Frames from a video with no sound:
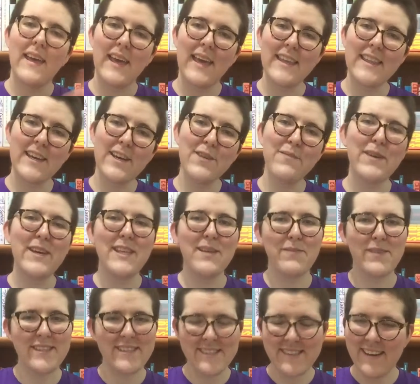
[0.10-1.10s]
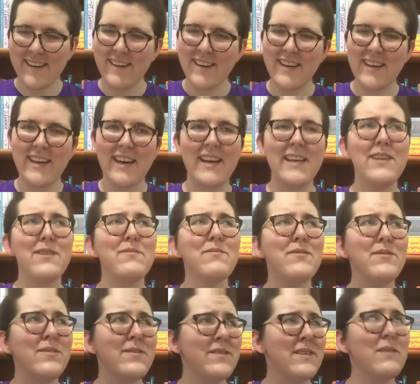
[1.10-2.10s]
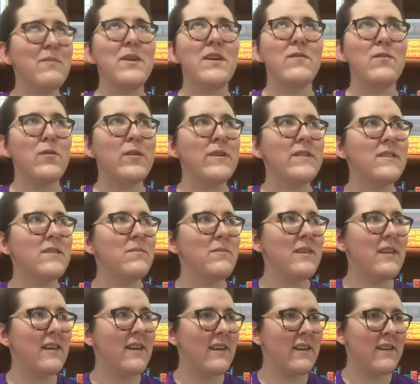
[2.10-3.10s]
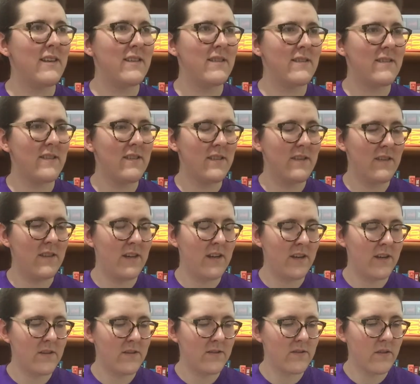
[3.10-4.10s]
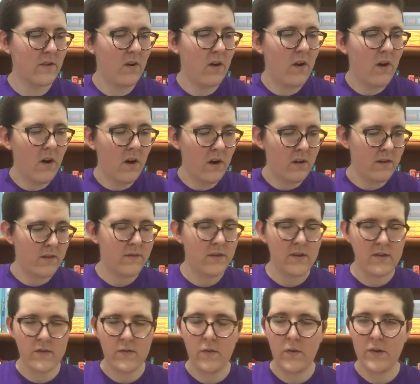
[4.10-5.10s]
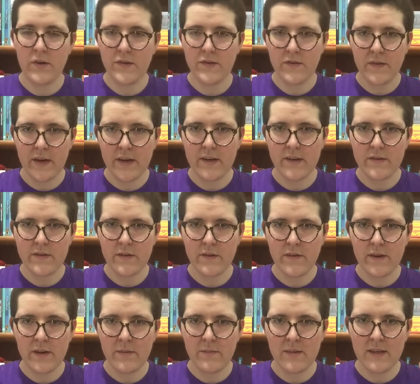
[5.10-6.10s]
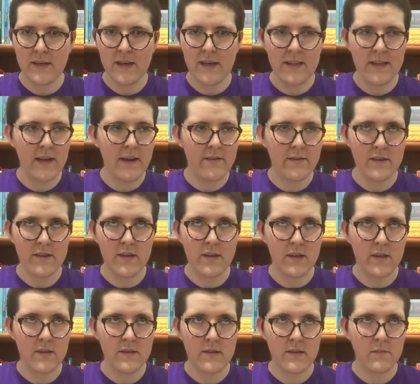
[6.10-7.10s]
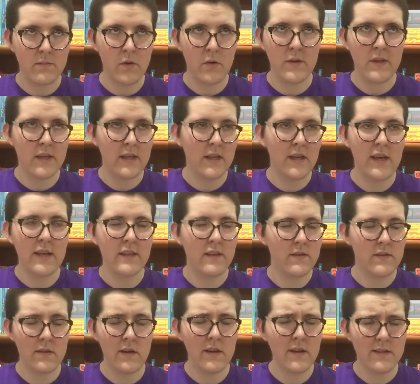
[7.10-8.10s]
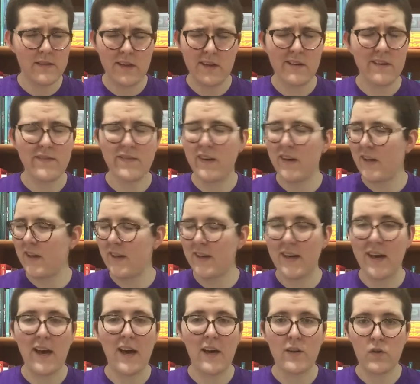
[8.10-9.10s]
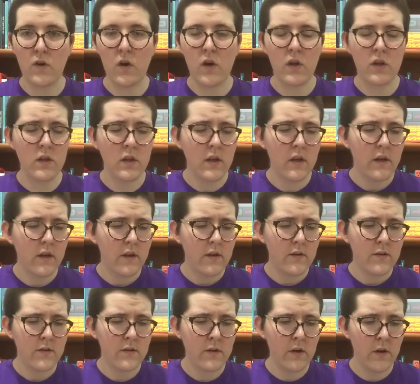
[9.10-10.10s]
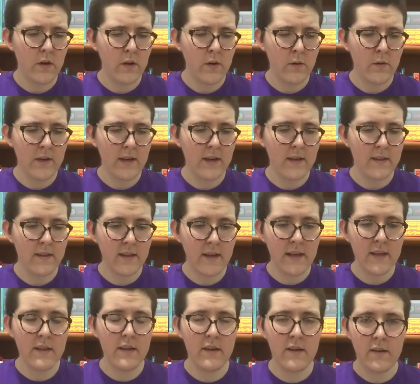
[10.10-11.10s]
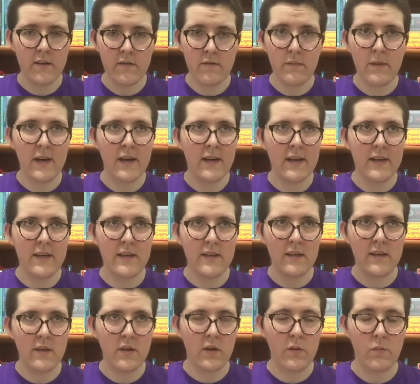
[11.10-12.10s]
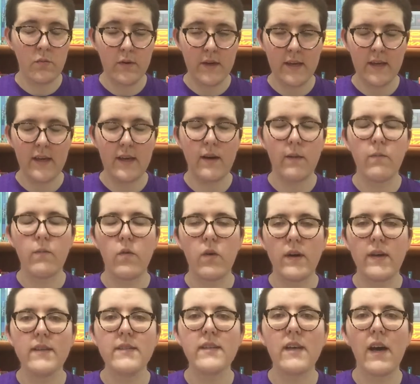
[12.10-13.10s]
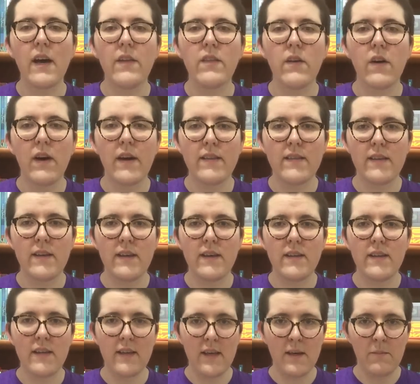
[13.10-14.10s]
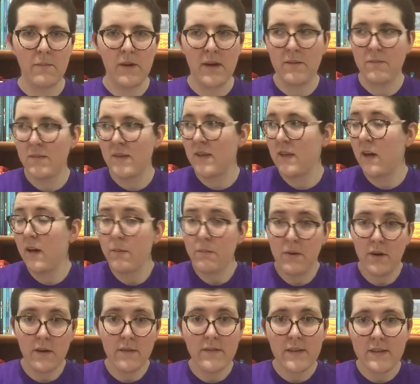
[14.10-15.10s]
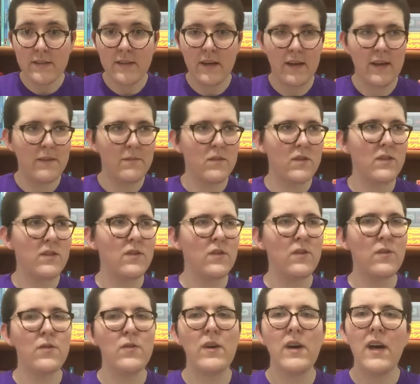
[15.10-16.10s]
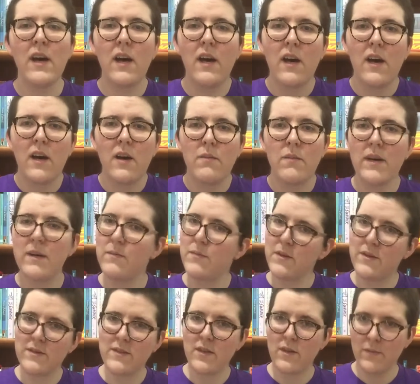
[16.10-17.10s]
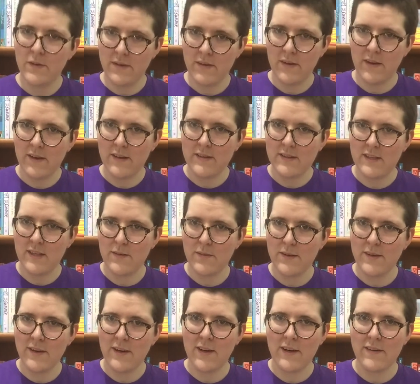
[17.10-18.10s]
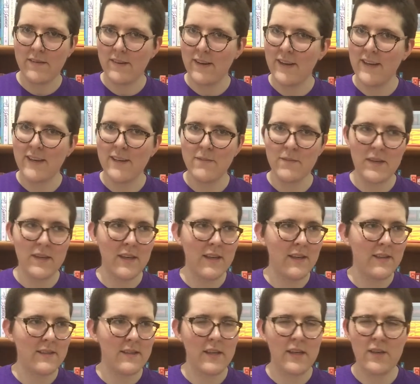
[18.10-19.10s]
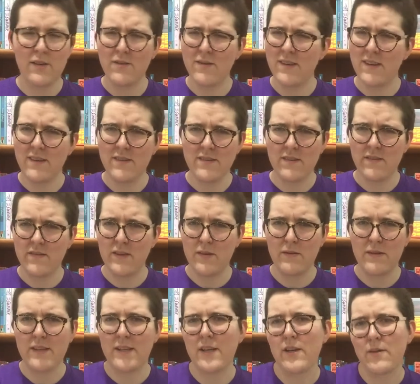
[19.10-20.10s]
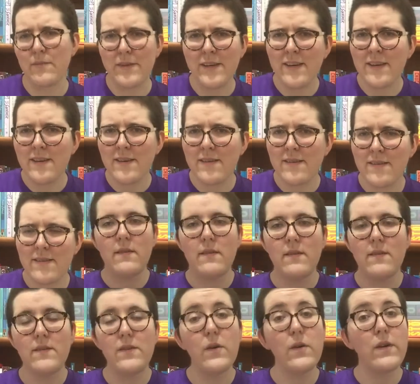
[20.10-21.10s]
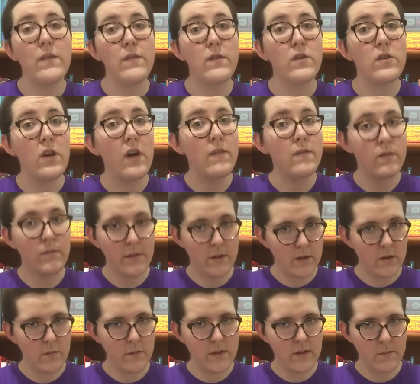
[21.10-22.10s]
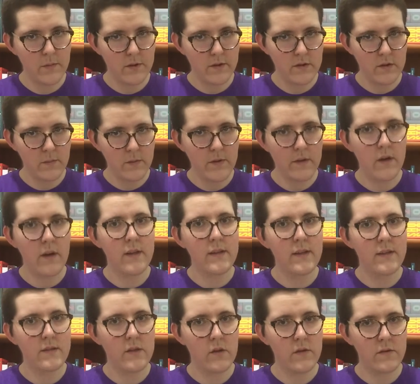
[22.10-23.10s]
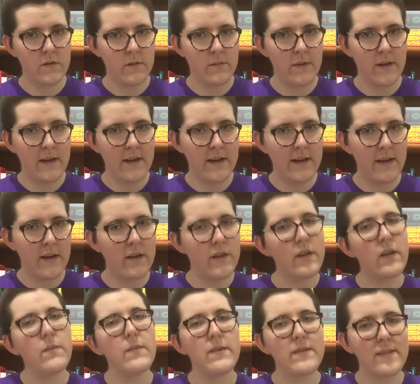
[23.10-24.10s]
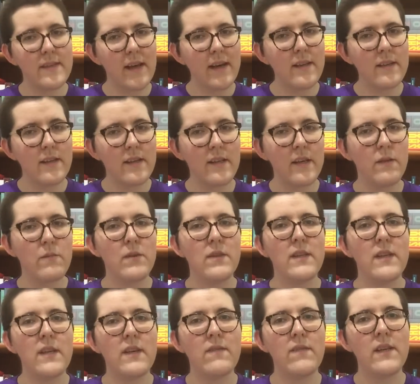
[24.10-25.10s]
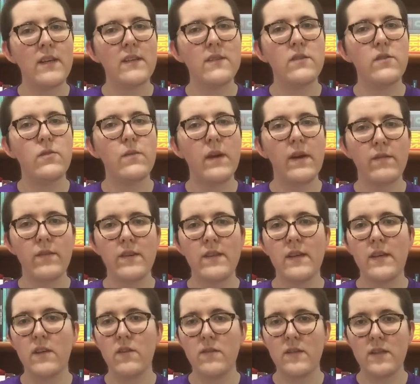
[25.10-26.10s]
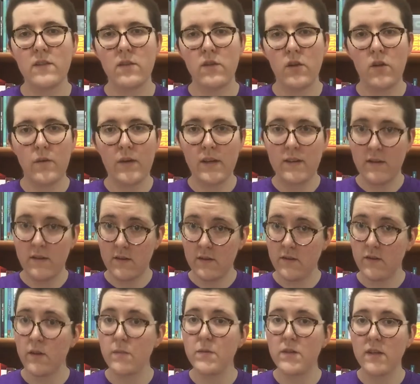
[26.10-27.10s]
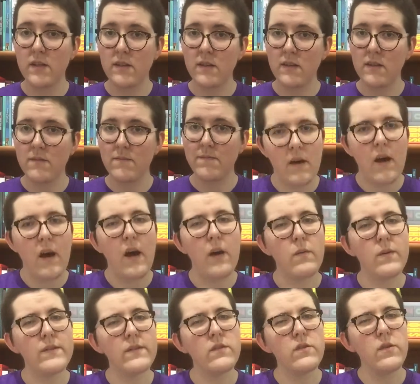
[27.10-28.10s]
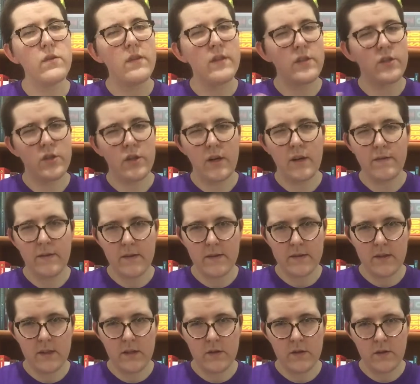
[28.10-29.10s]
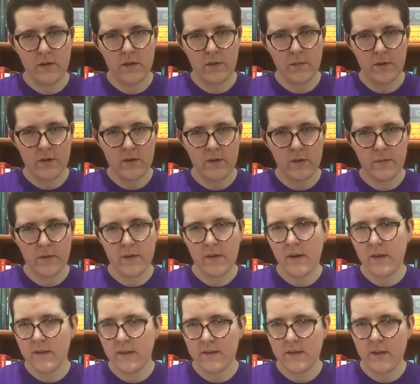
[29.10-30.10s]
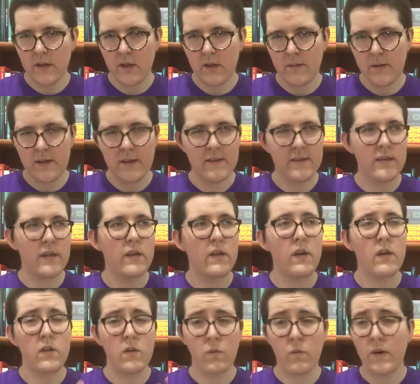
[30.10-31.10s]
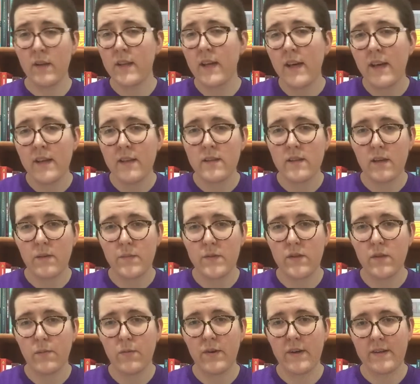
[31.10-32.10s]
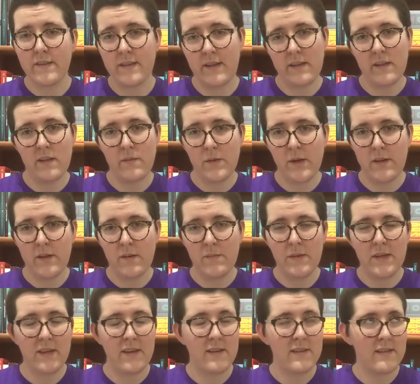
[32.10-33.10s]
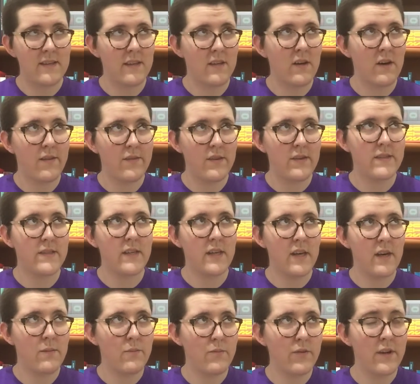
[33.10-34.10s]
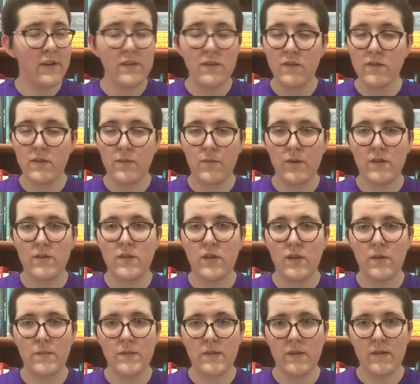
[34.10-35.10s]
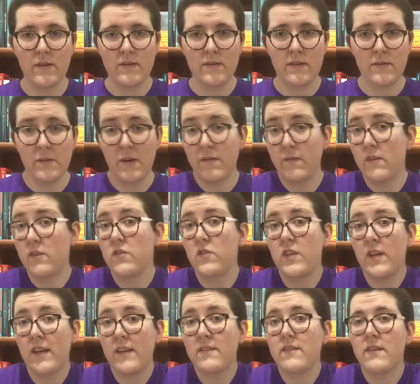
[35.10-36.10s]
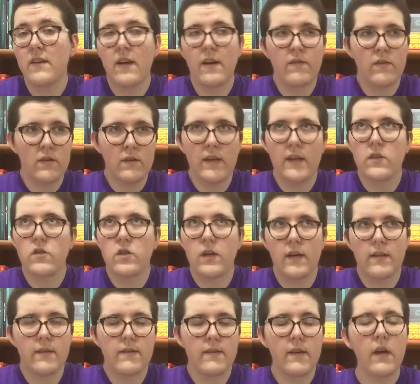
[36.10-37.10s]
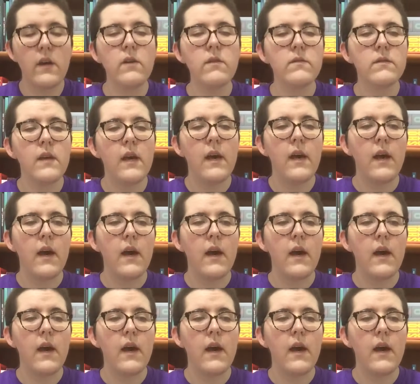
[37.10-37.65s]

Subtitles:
Hey there, my name is Sarah. I am losing my voice because there's all of these forest fires around me and everything is smoky and it's not terrifying at all. So in light of my, breaking up voice, I thought that it might be a perfect time to do my BookTube-A-Thon TBR, right? Because who cares if you can hear me? So if you're not familiar with the BookTube-A-Thon, it's hosted by Ariel Bissett, and I will leave links to everything you need to know in the description. I wasn't totally sure if I was going to do the BookTube-A-Thon this year because, on the one hand, I'm super excited about it because, obviously I'm brand new to BookTube, so this is my first chance to ever, try this out.